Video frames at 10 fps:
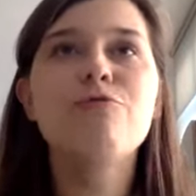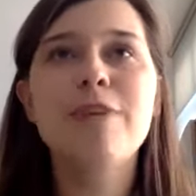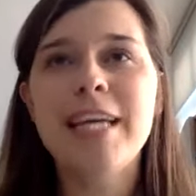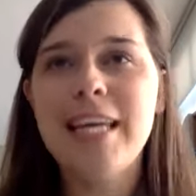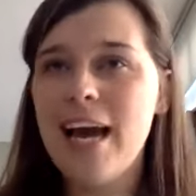
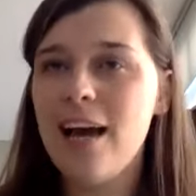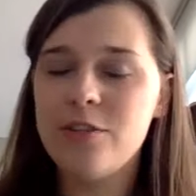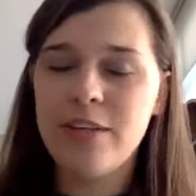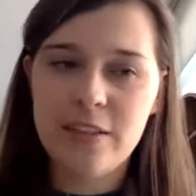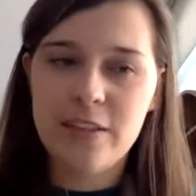really have to
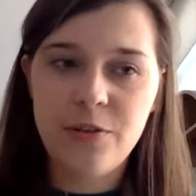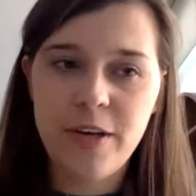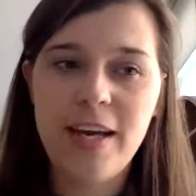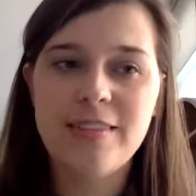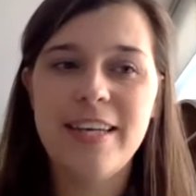get
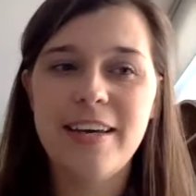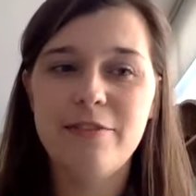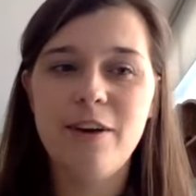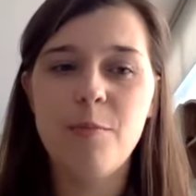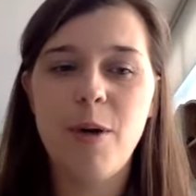creative
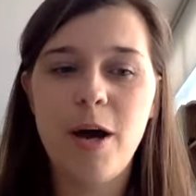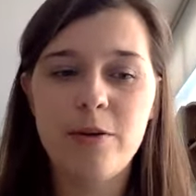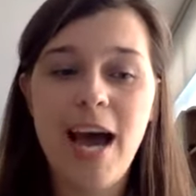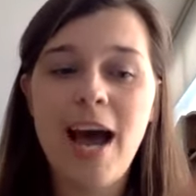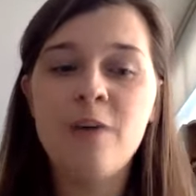about
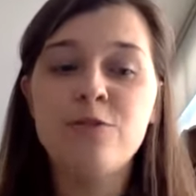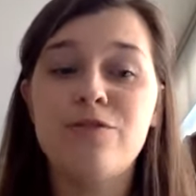how